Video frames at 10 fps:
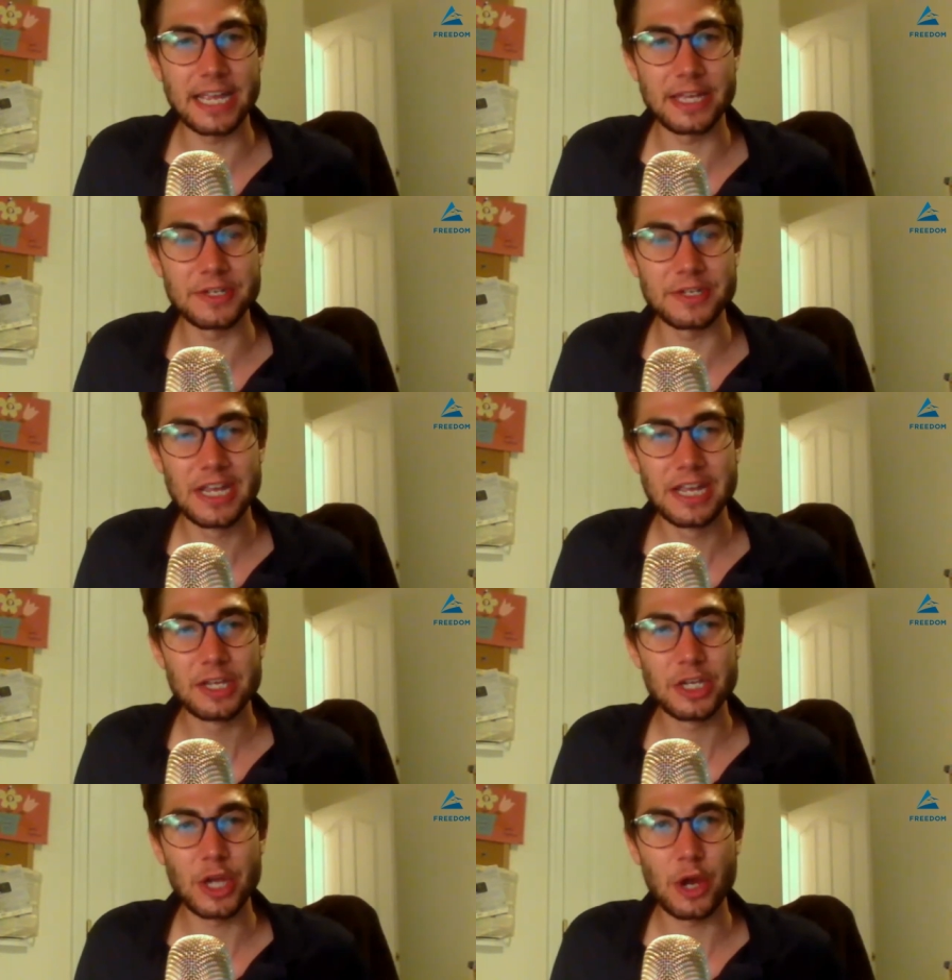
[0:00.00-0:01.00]
And,
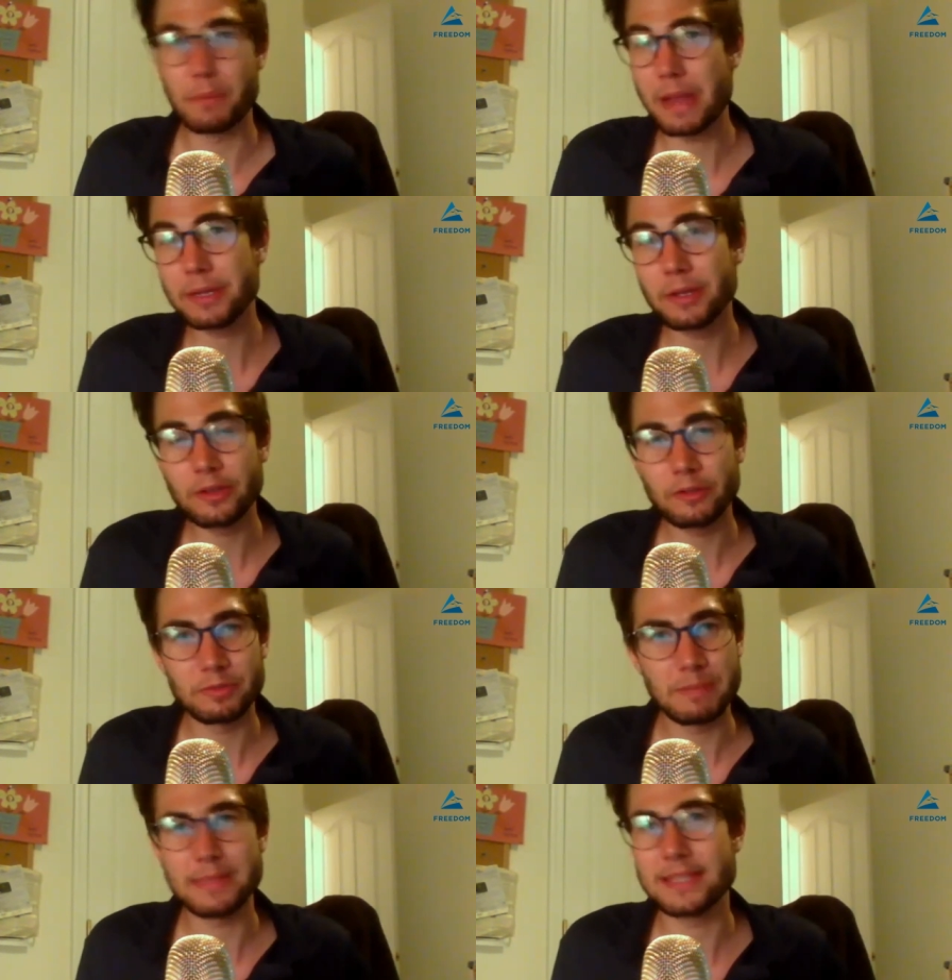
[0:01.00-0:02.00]
you know, maybe
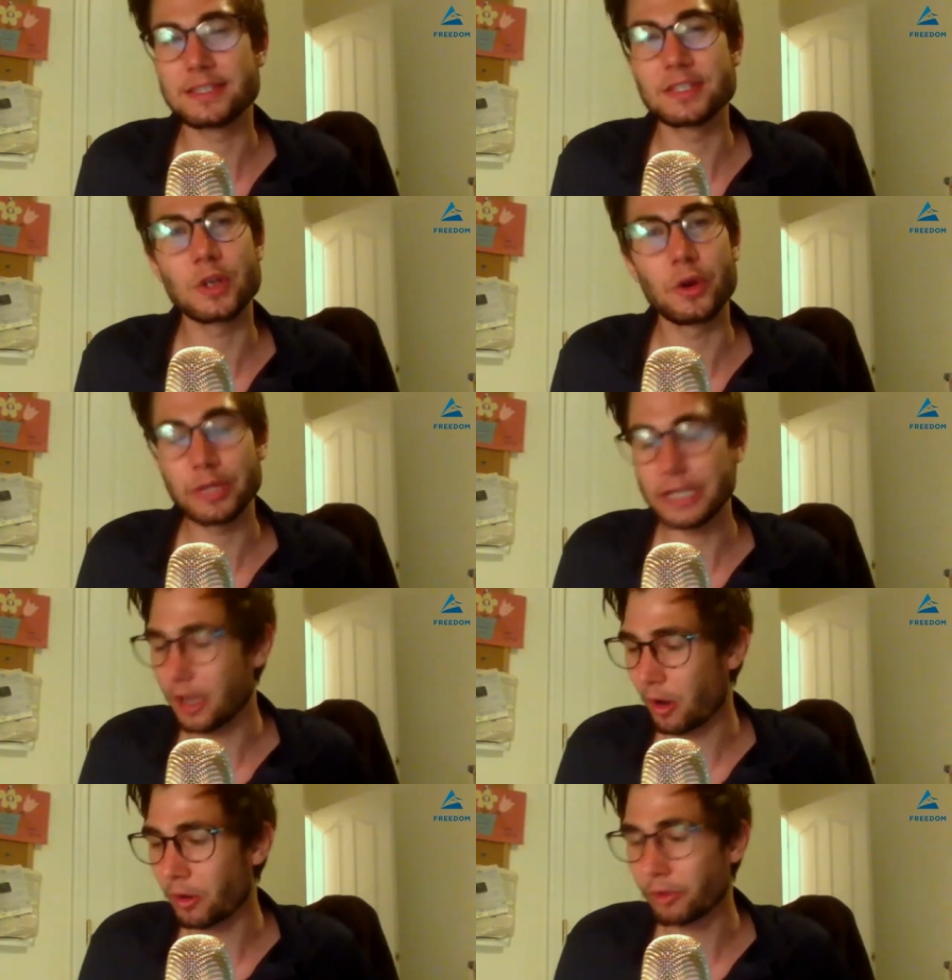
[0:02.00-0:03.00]
this is
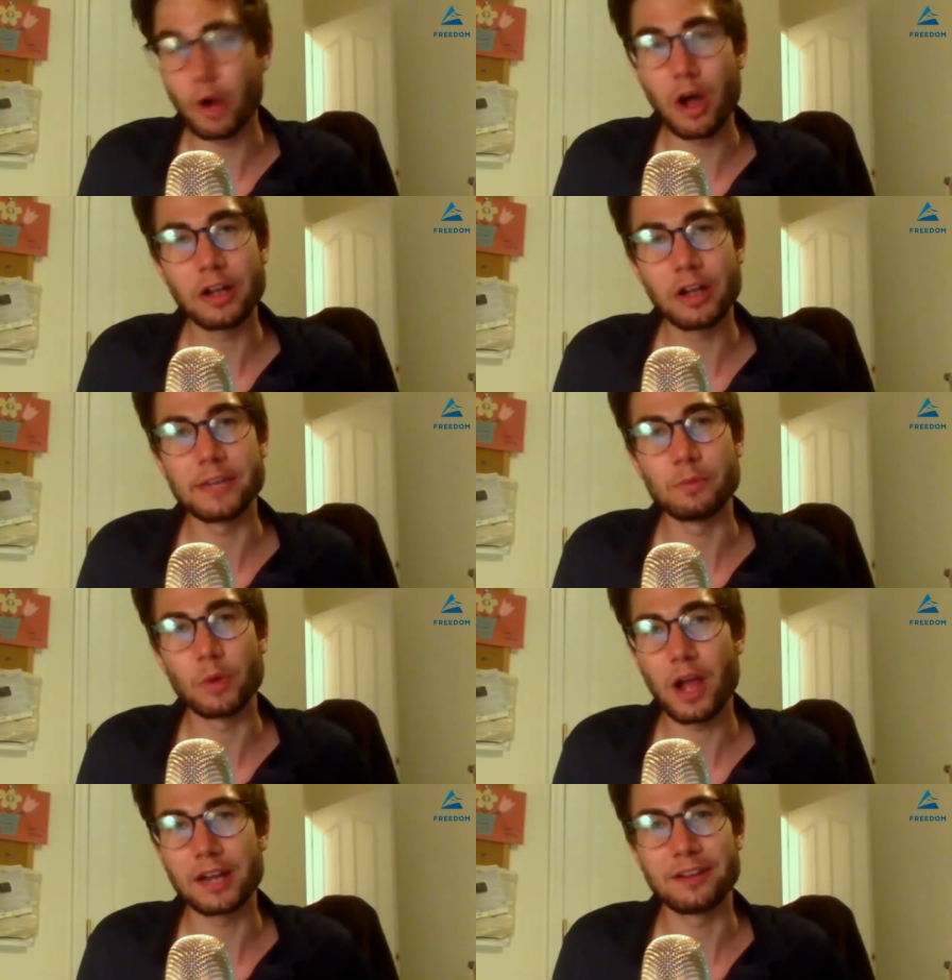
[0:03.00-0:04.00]
totally all wrong, and
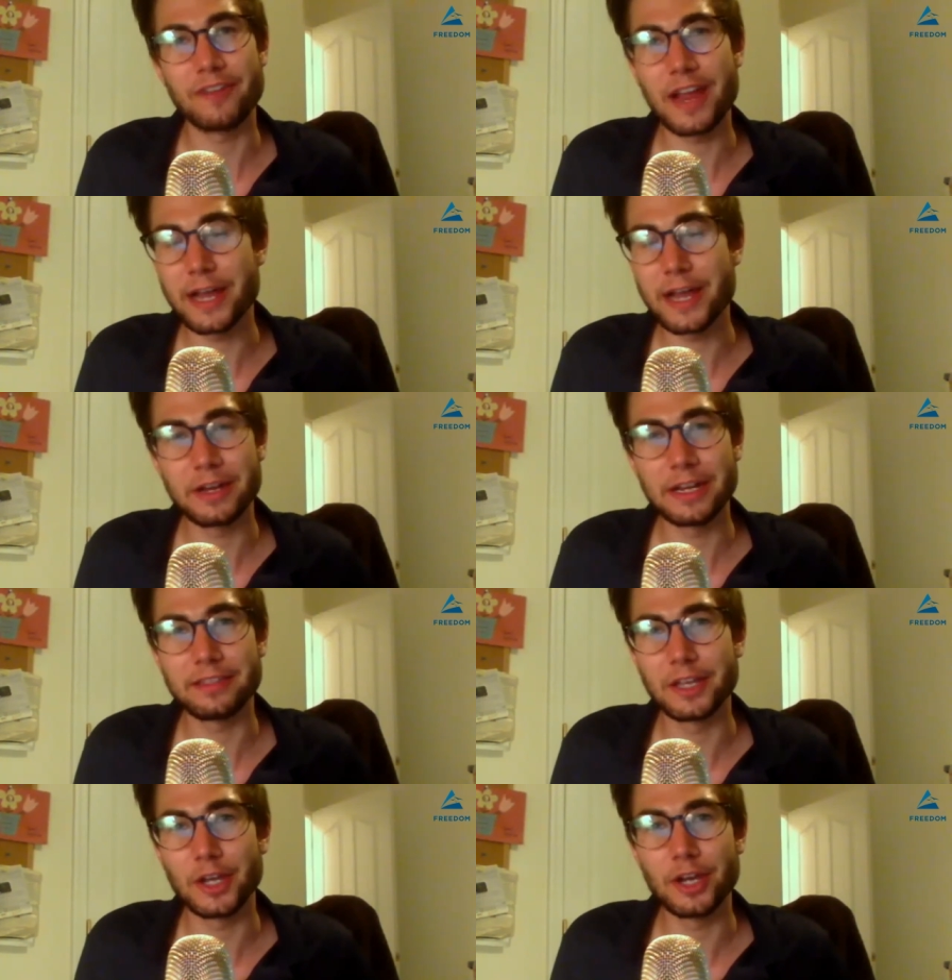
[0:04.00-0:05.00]
we're not going to find out
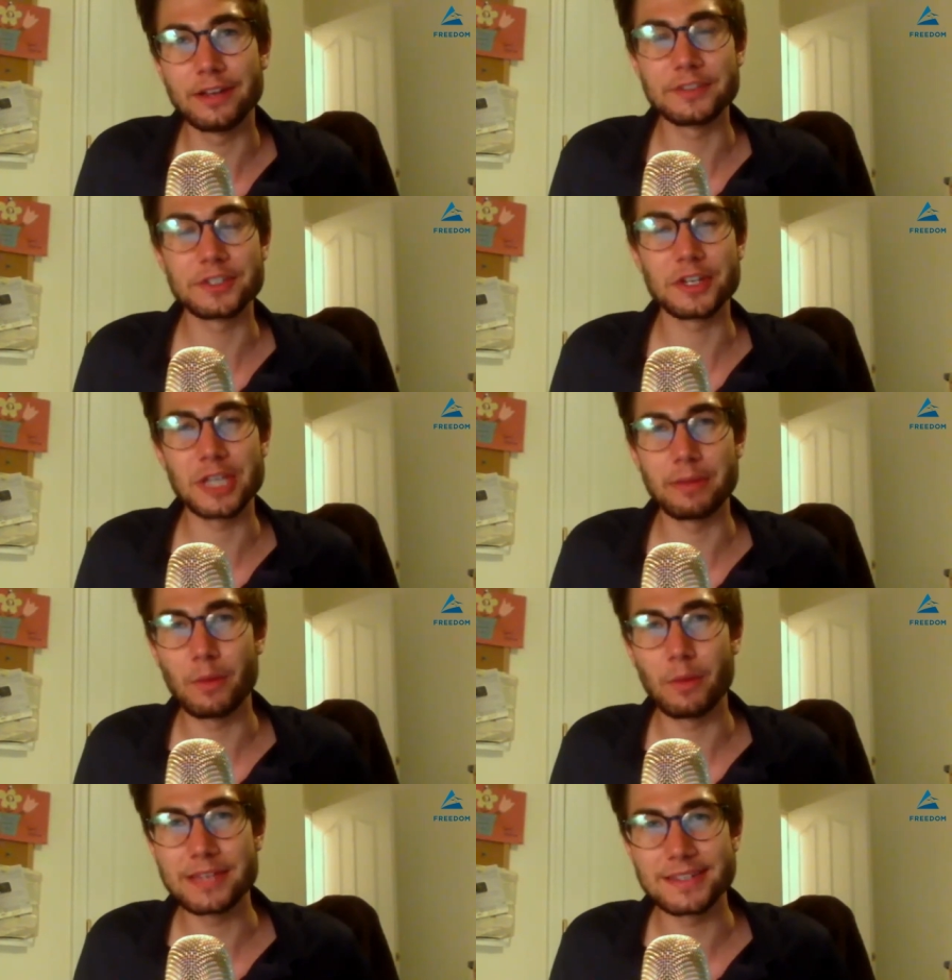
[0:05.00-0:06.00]
anything good, and it's just going to be
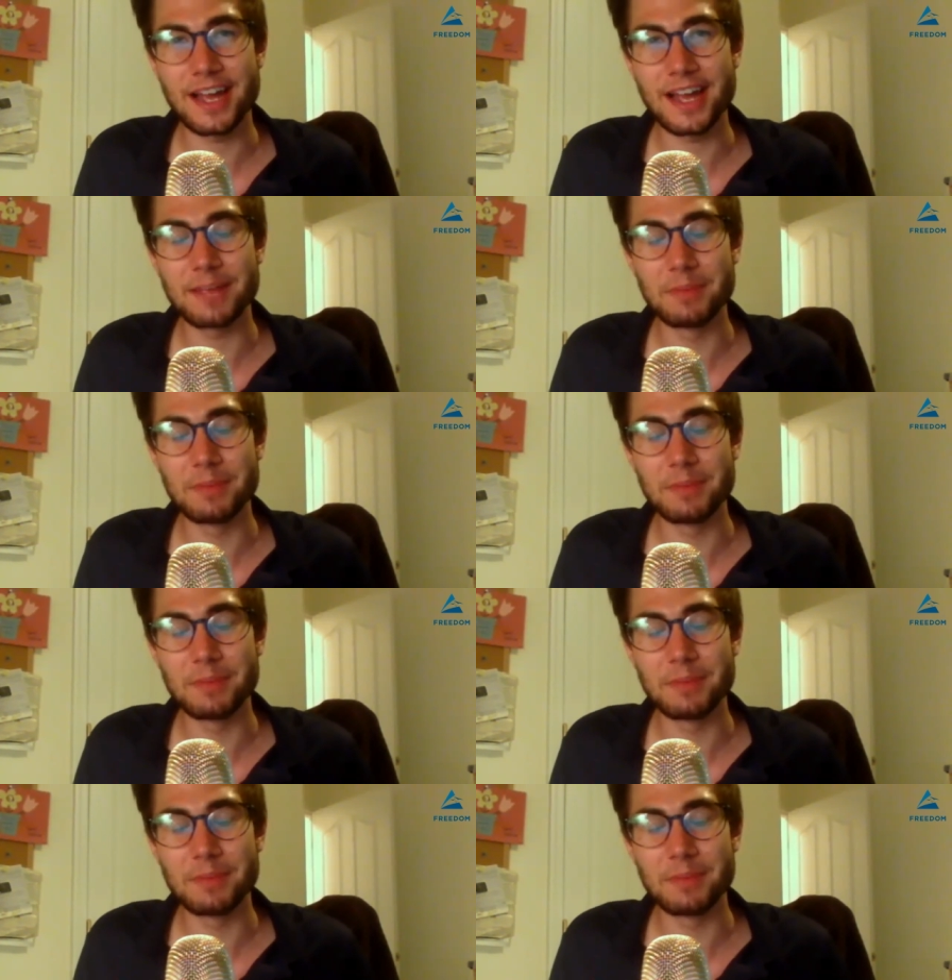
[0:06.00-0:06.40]
a waste of time.